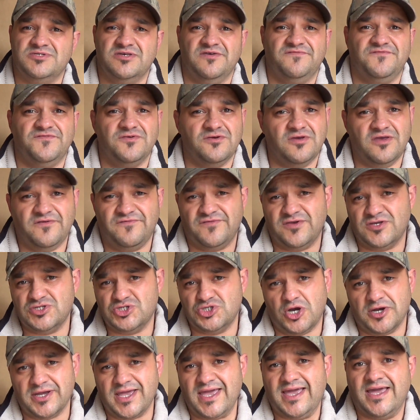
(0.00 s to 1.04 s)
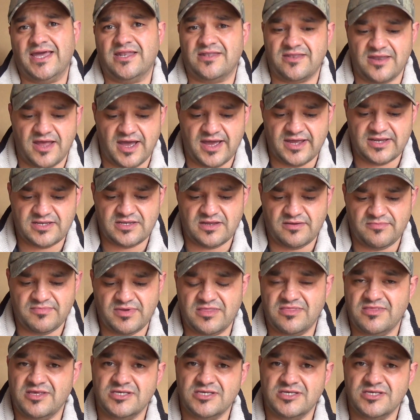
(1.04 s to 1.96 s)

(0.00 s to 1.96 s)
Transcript: if you're jogging at night, I mean,